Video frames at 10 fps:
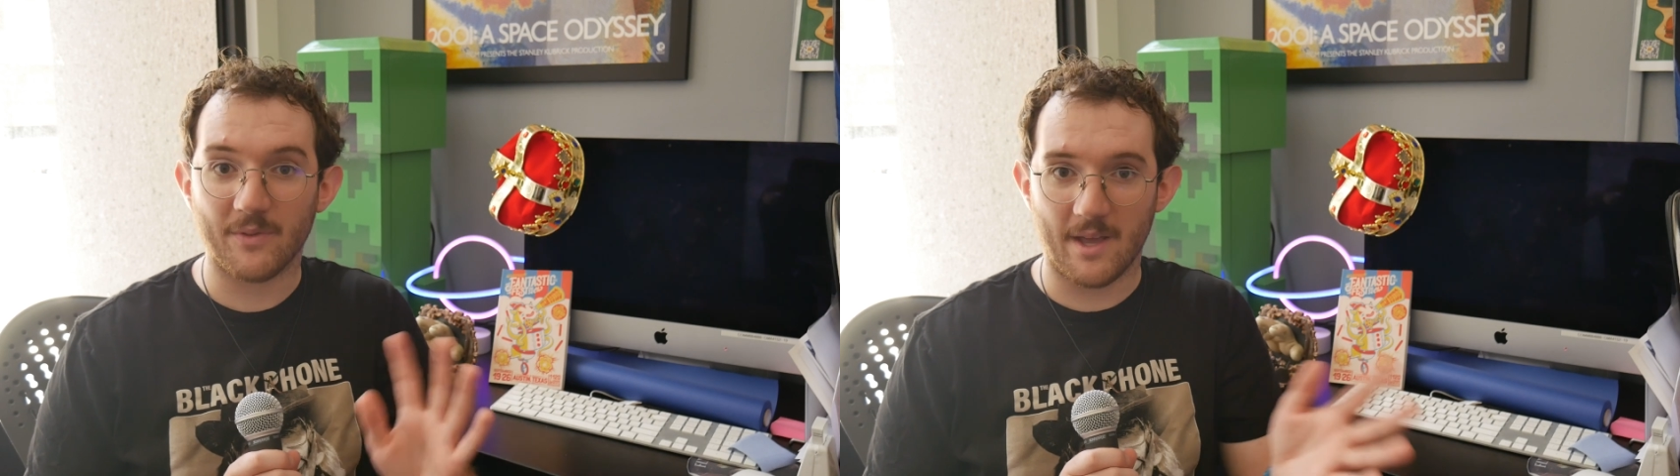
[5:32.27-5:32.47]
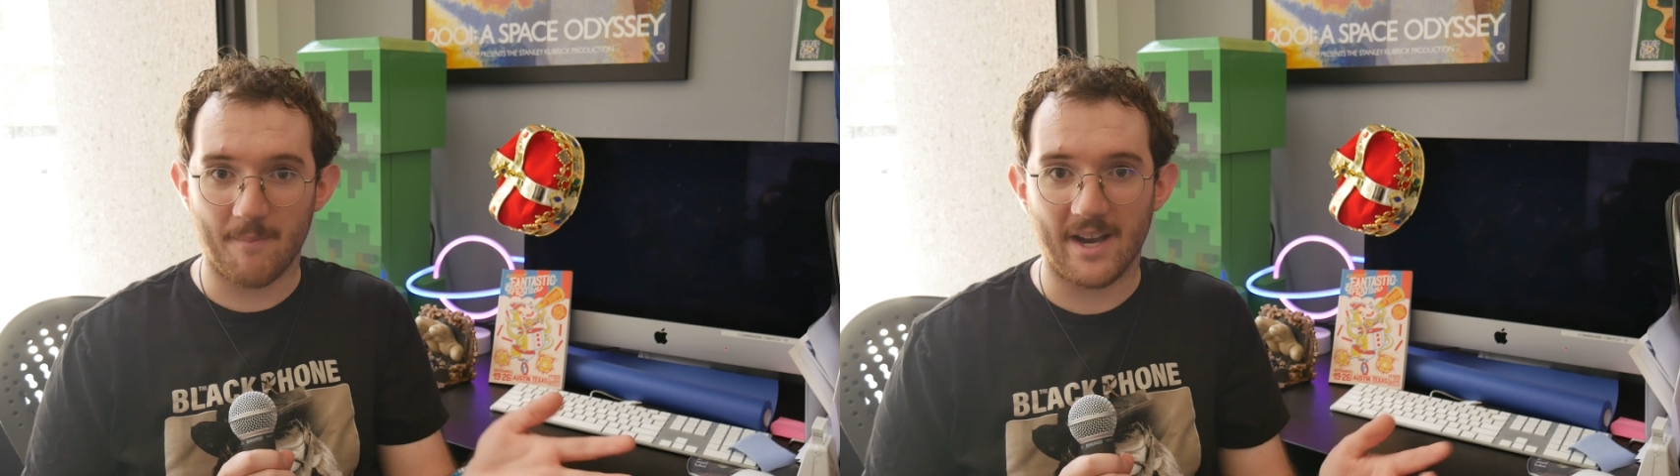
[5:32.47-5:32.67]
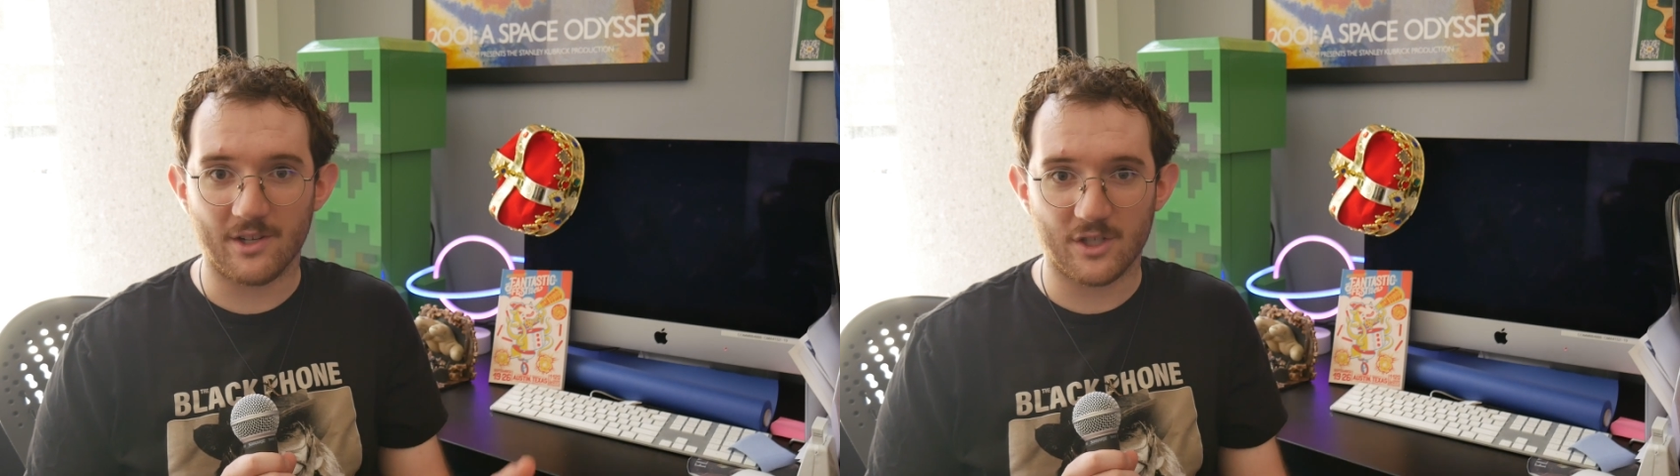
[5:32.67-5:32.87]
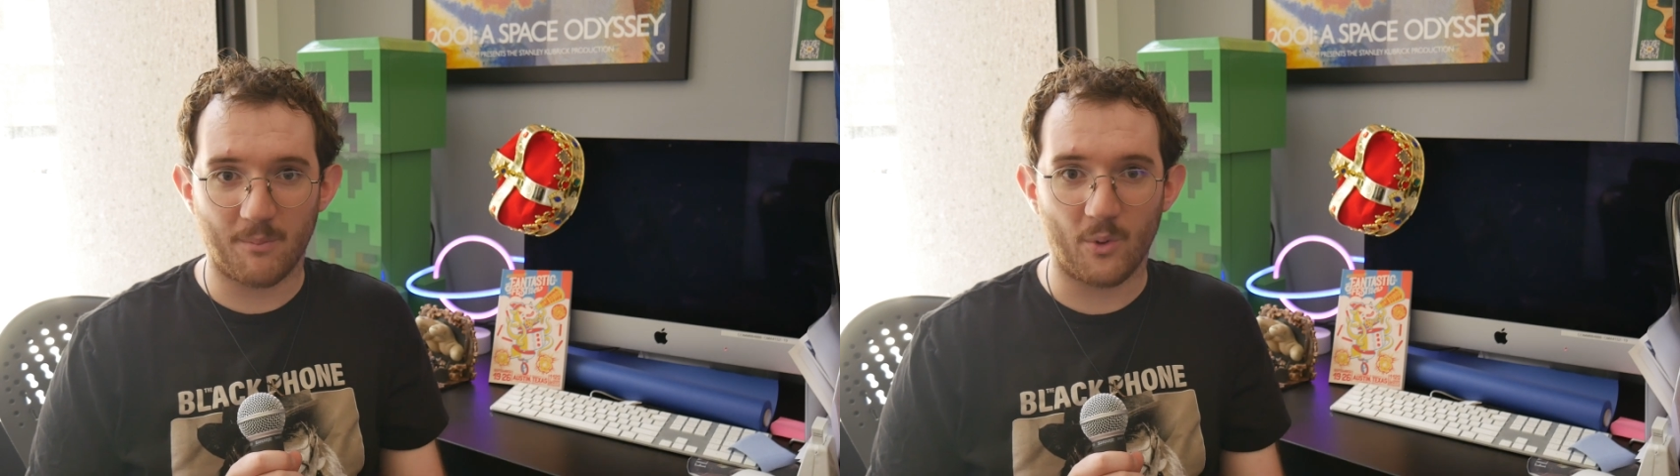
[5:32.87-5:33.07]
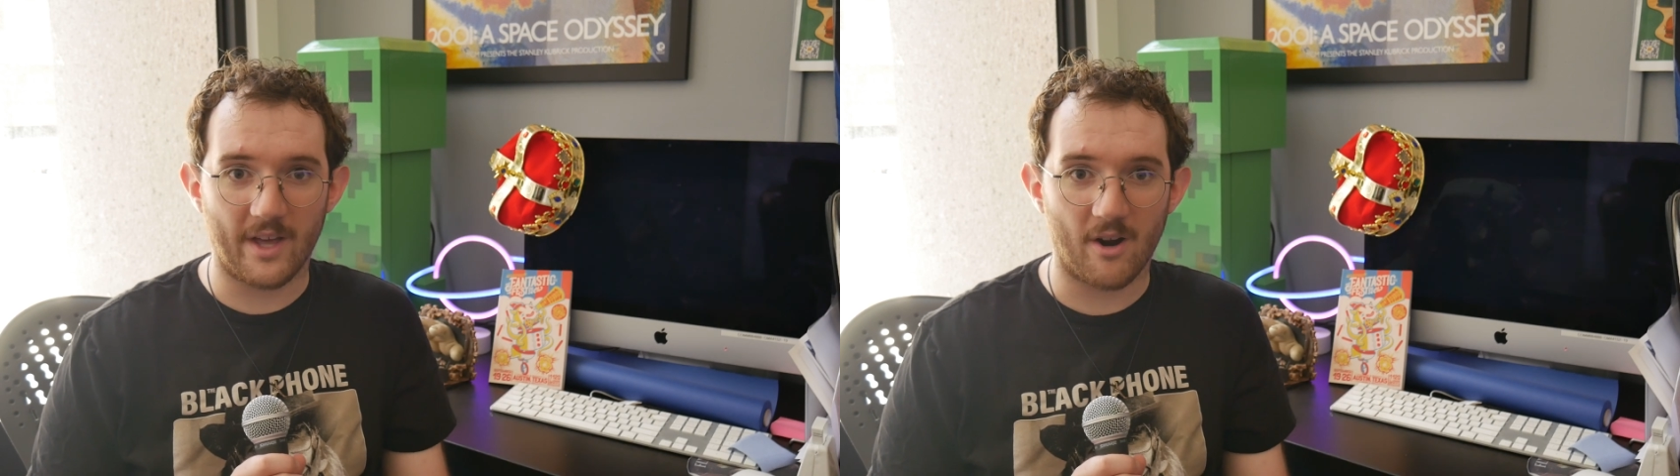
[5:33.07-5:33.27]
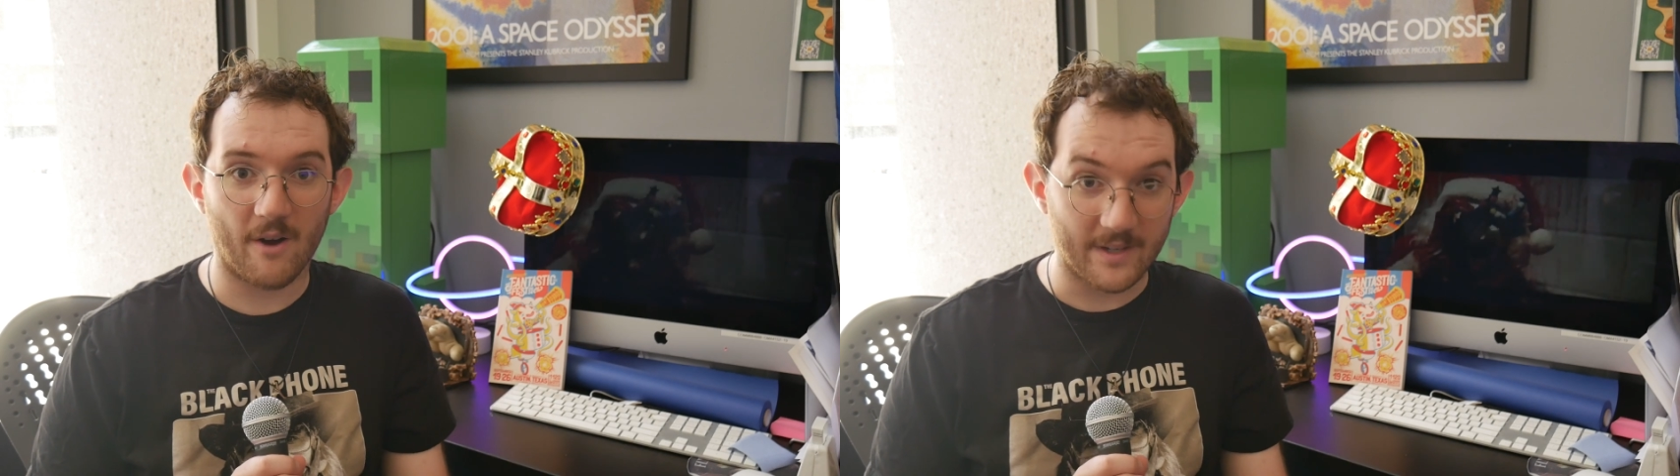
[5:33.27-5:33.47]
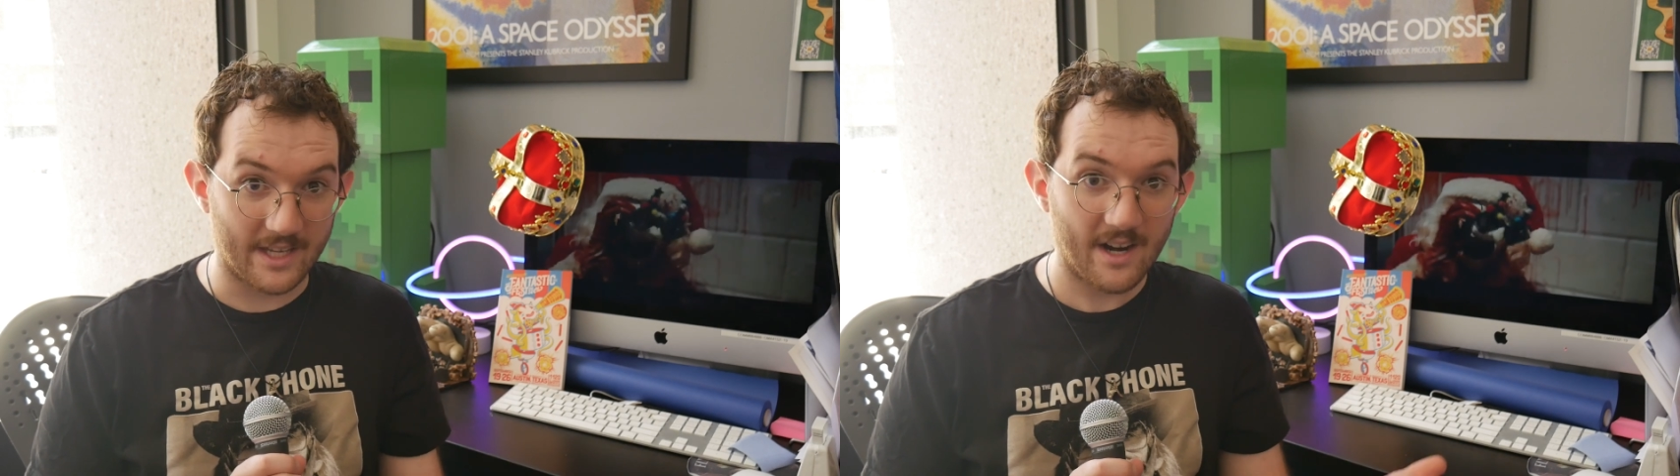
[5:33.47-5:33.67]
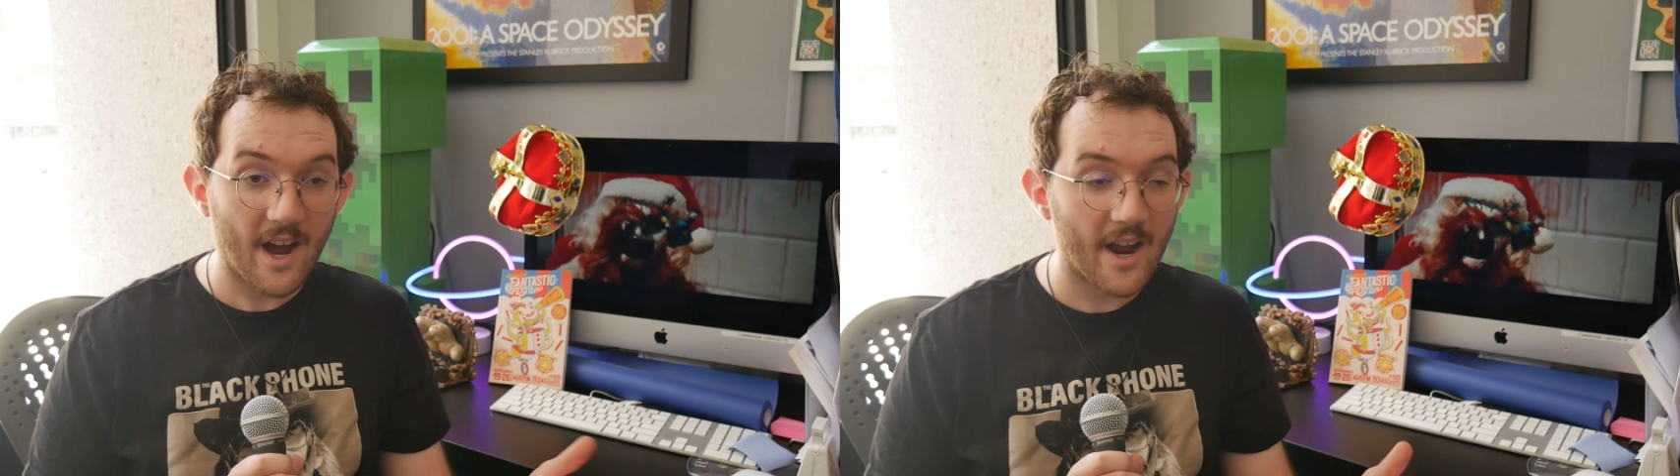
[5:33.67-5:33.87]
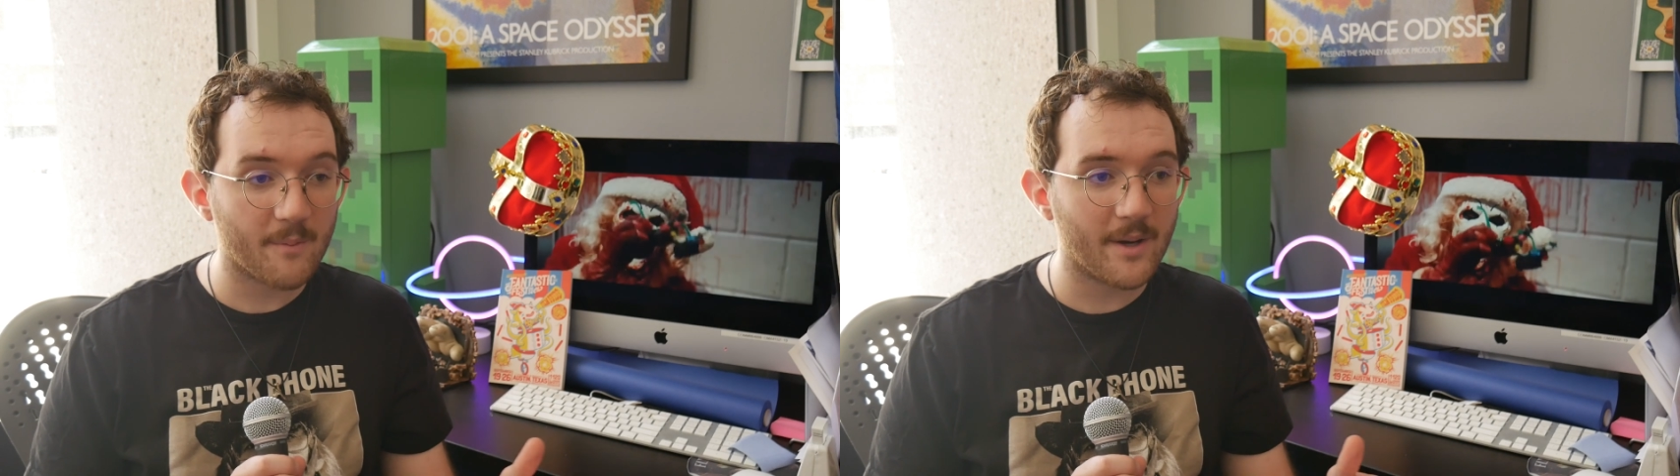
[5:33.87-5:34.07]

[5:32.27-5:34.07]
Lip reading: if they manage to pull that off and get a higher